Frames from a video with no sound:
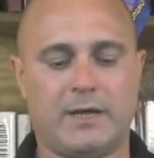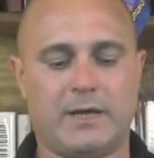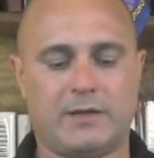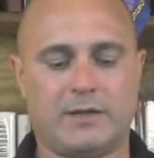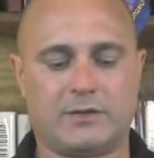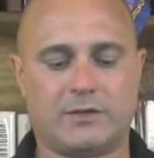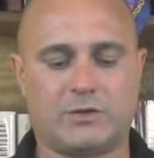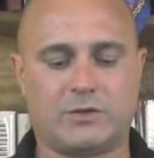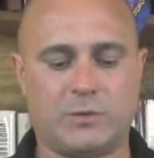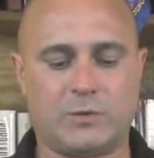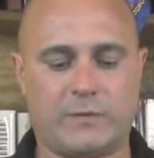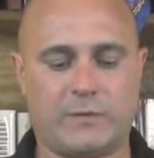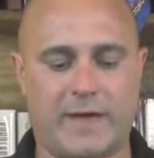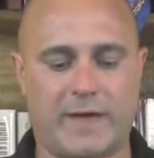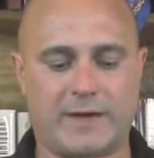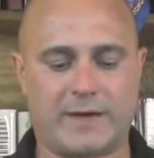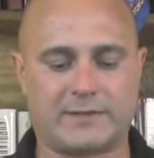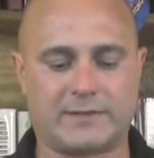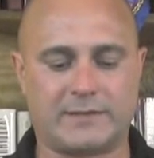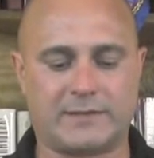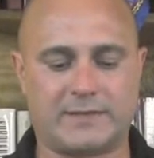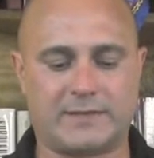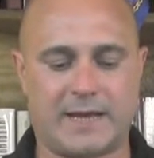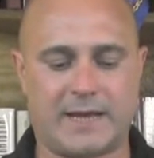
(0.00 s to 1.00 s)
The
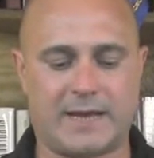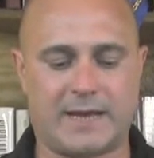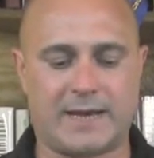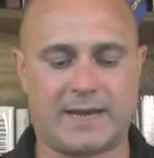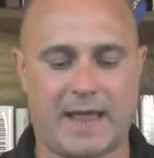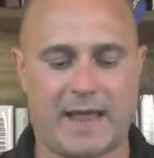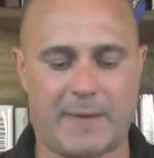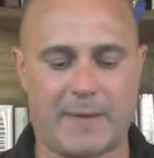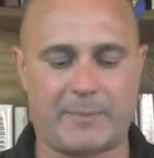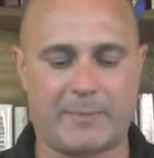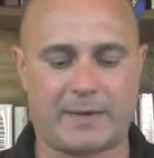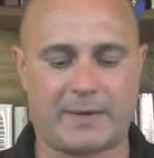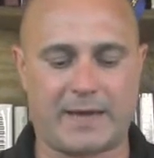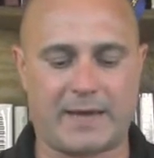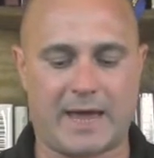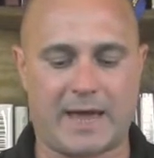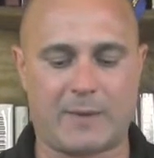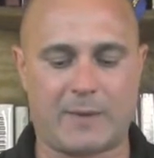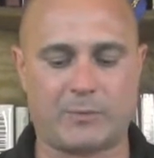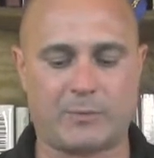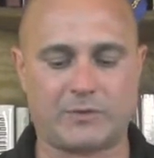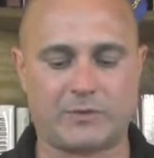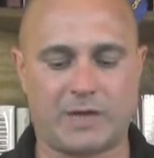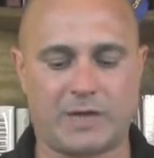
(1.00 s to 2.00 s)
2010 Napa
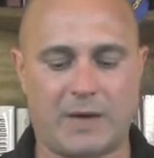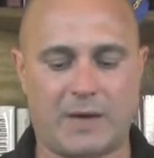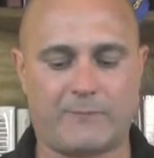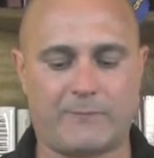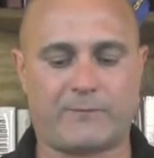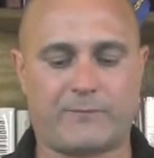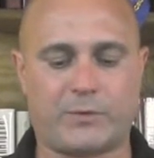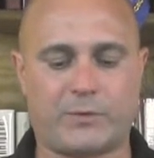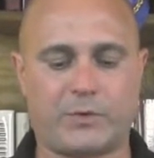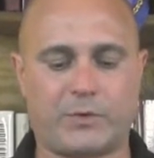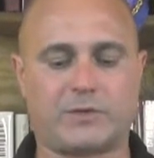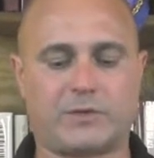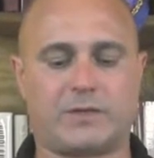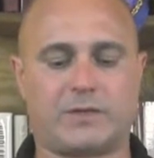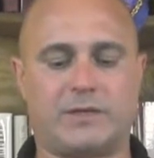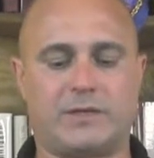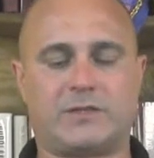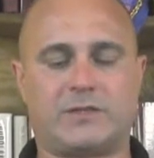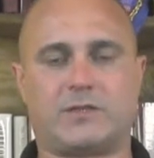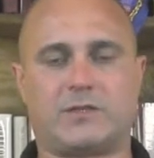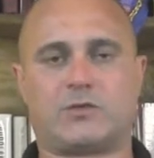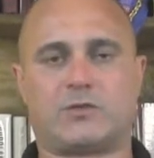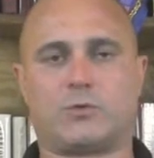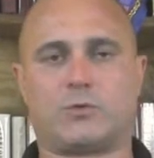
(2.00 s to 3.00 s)
Cab was up first, and
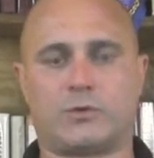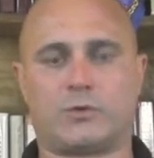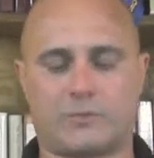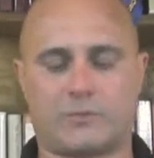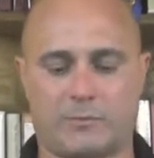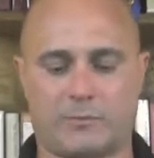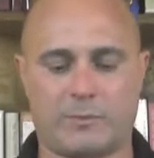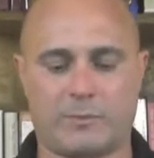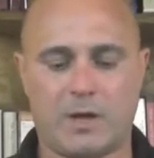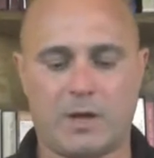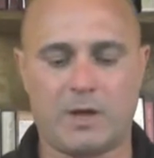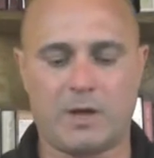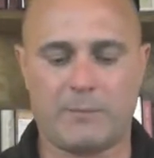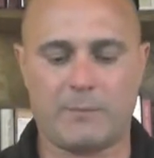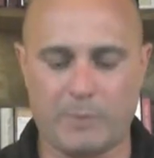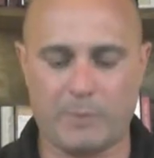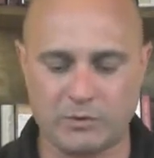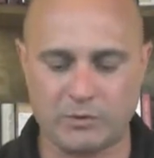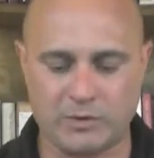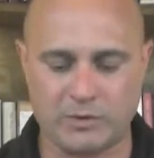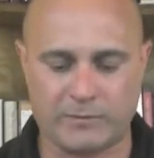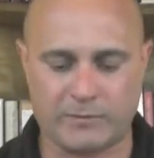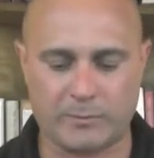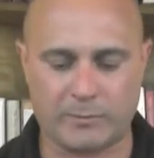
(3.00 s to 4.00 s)
this is sourced from
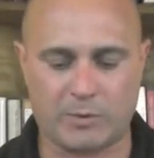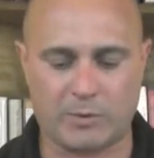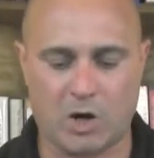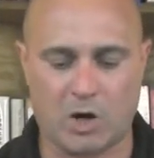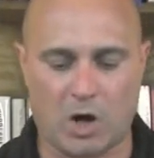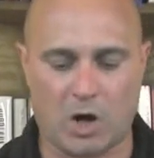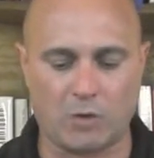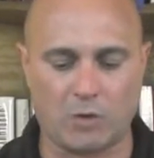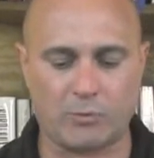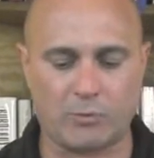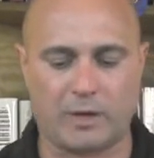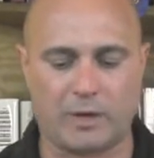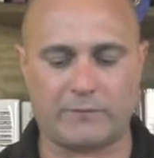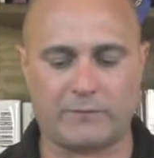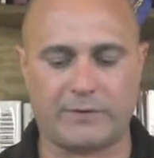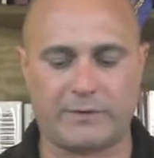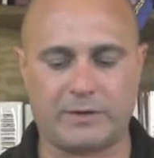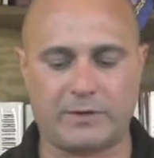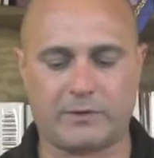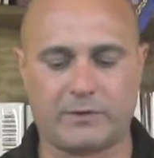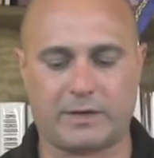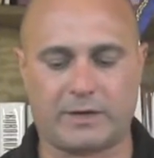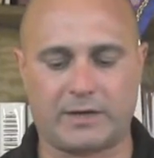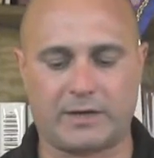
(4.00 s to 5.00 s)
mostly from Caldwell
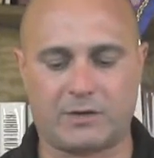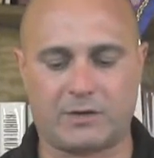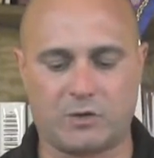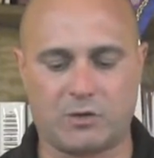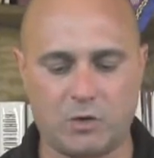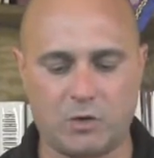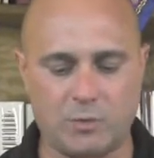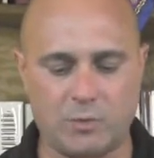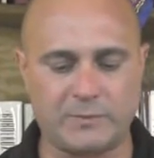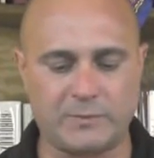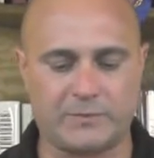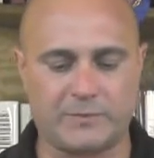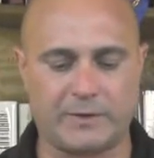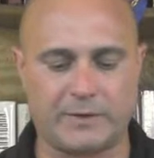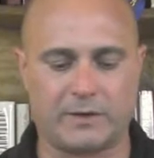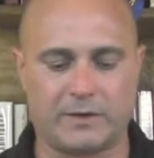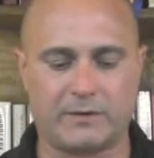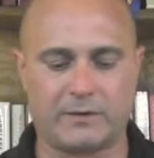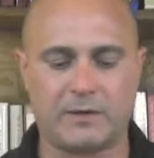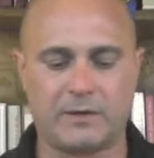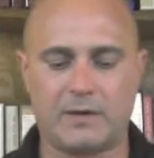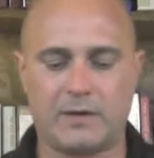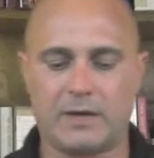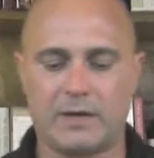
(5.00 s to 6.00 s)
Vineyard in
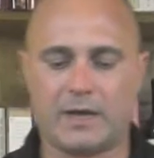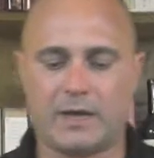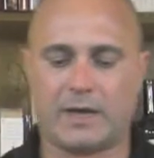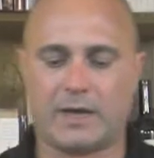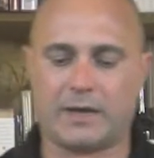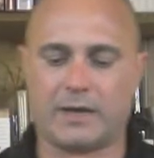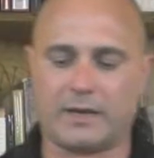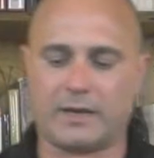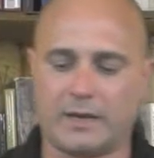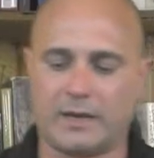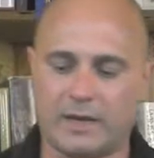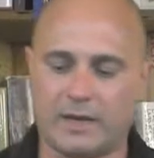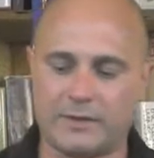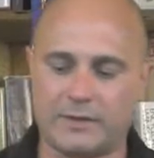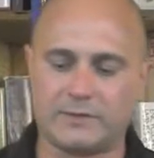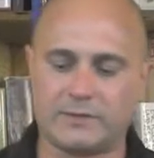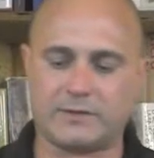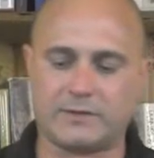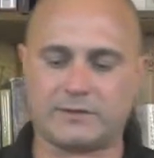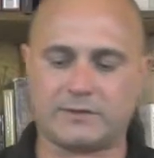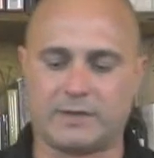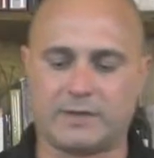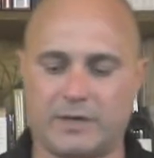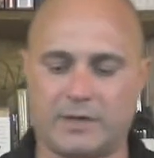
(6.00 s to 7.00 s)
Coombsville. And uh,
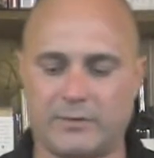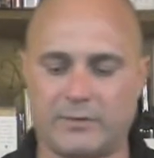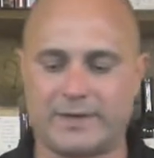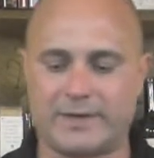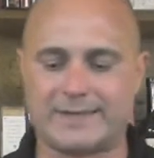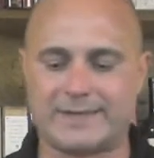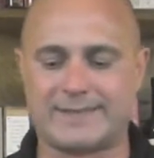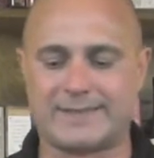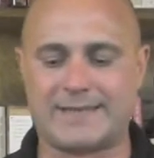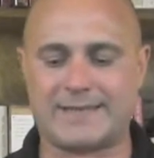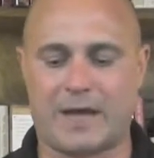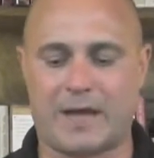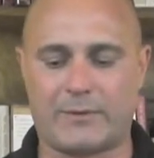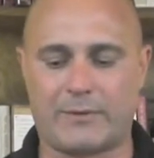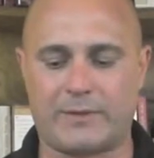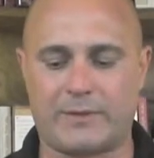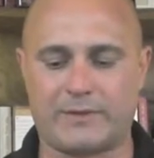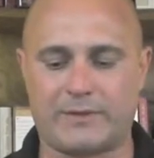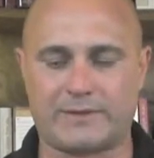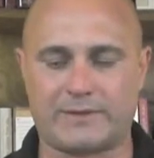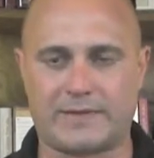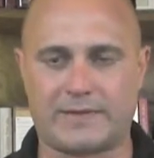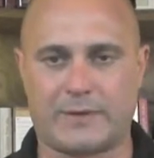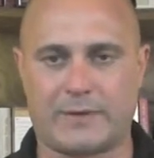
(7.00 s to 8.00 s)
this is an area south
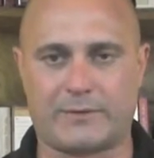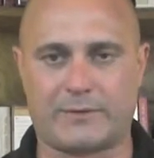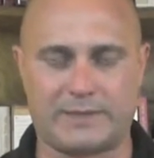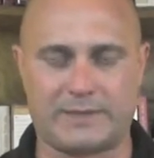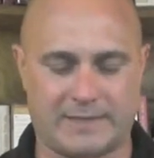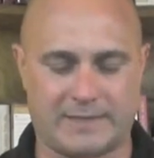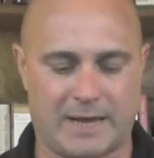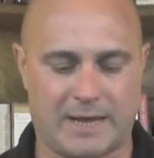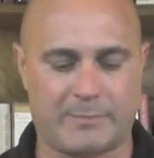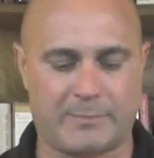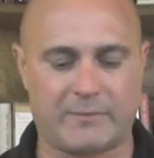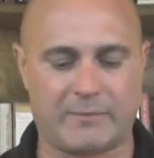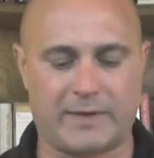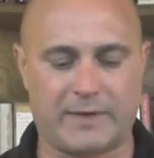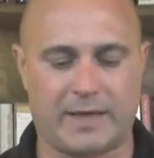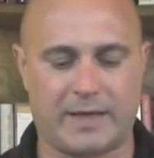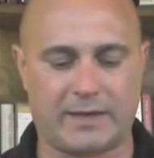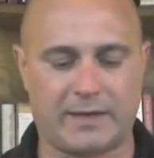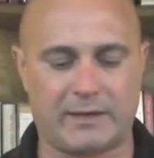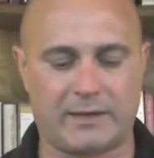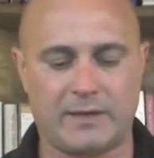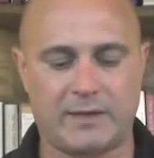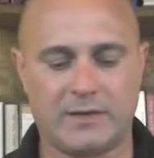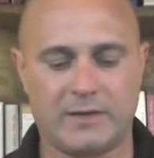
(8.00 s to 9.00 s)
in the southeast Napa
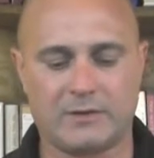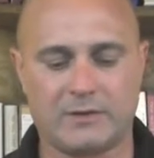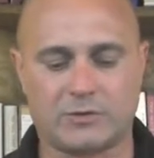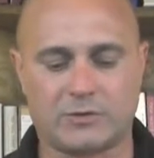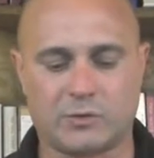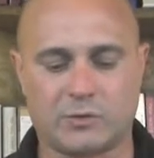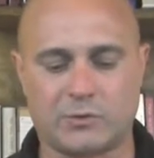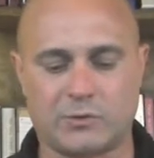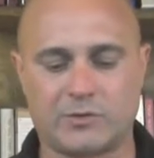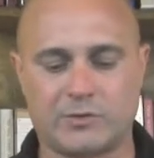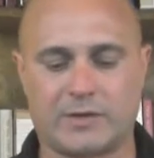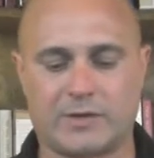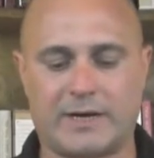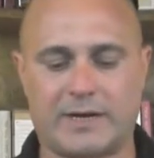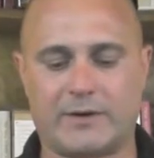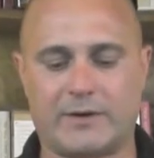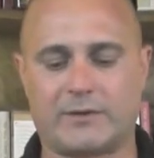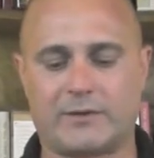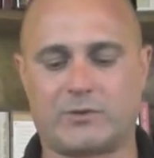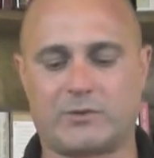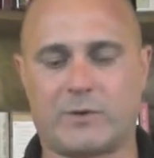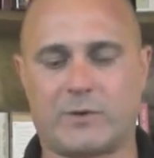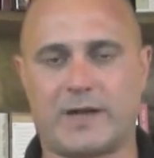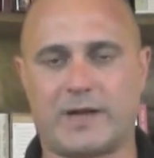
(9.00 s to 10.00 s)
Valley. The soils are
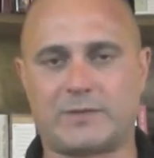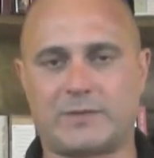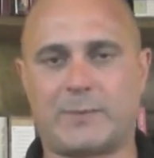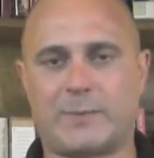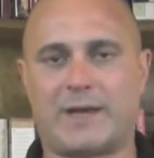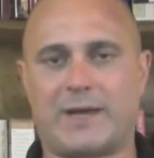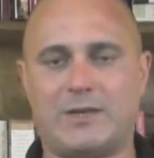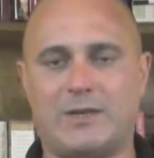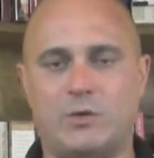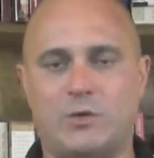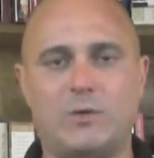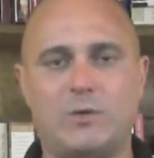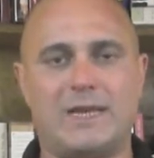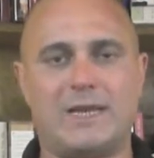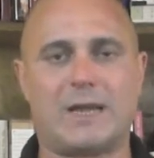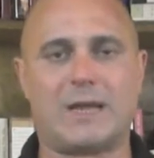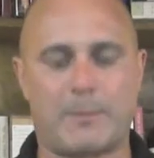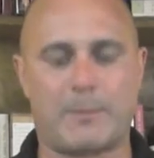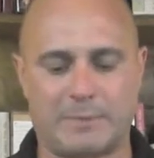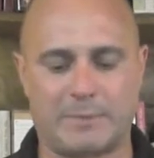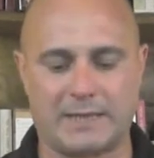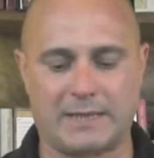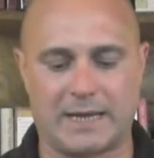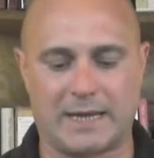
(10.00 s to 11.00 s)
characterized by a
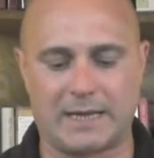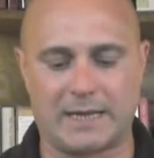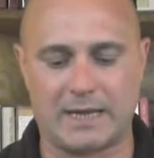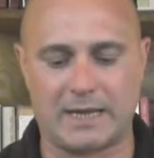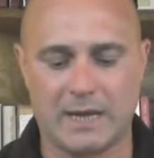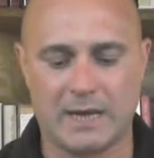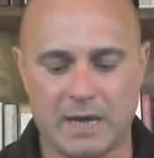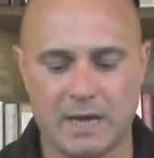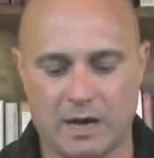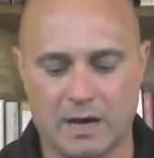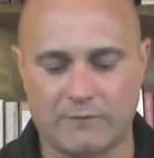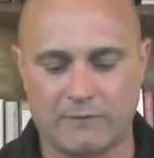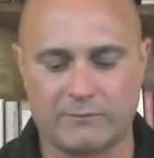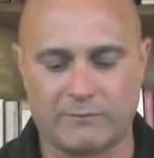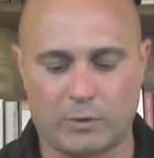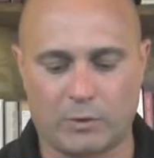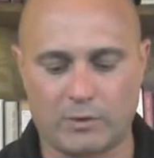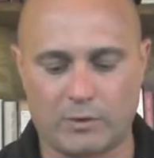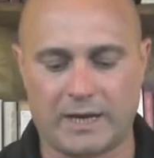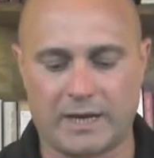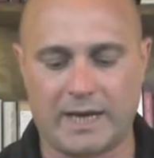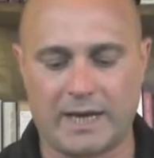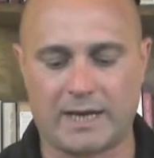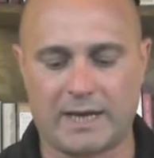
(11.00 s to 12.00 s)
unique blend of
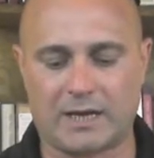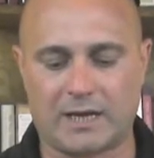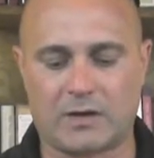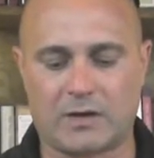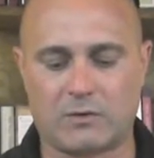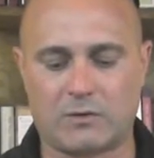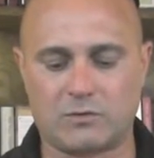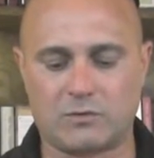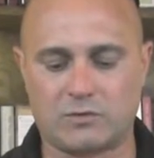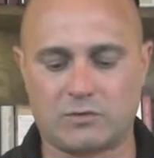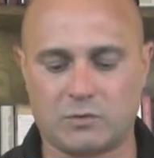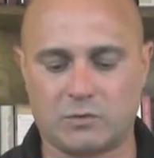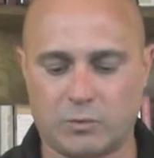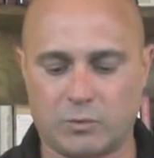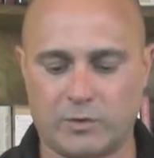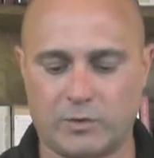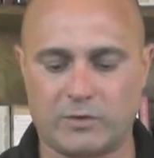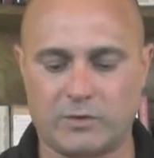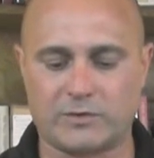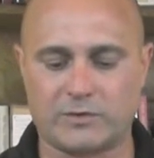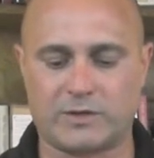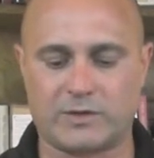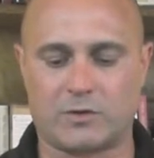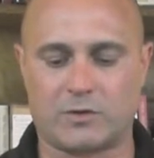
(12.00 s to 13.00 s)
volcanic
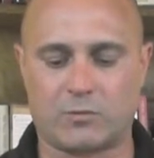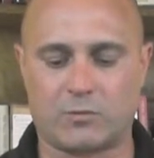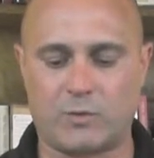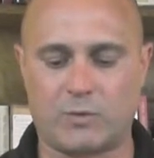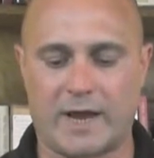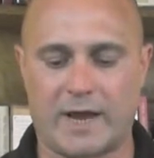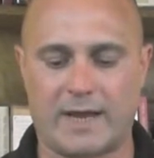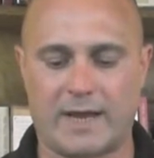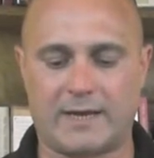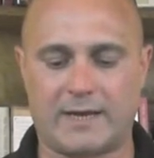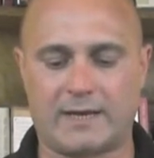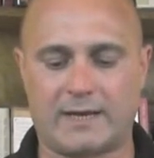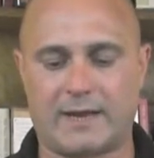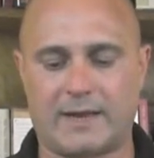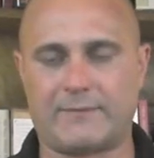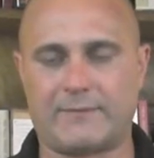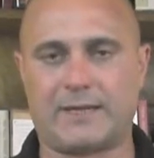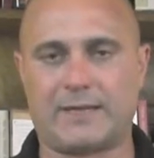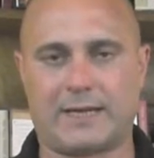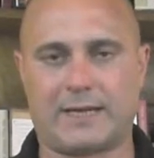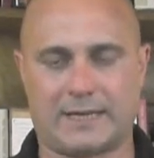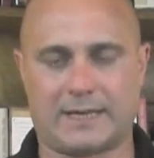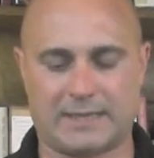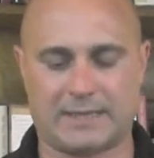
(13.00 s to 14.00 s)
soils that are red and have a
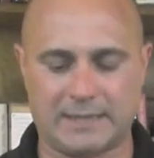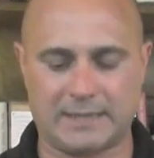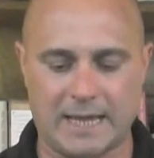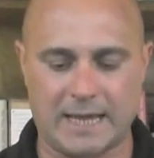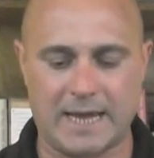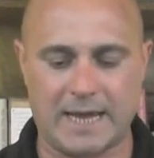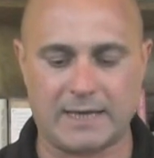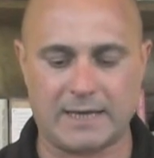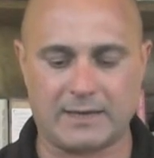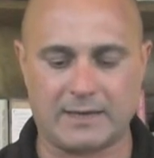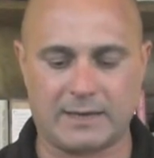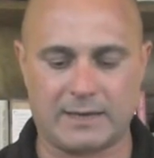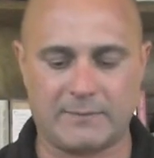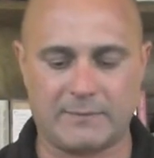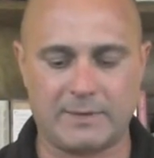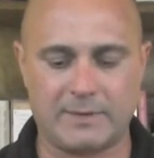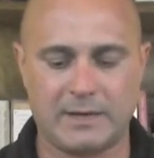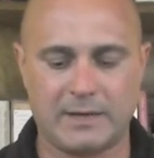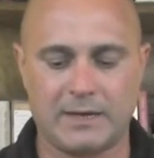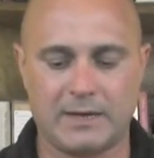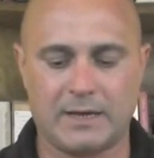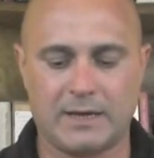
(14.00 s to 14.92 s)
lot of clay in them.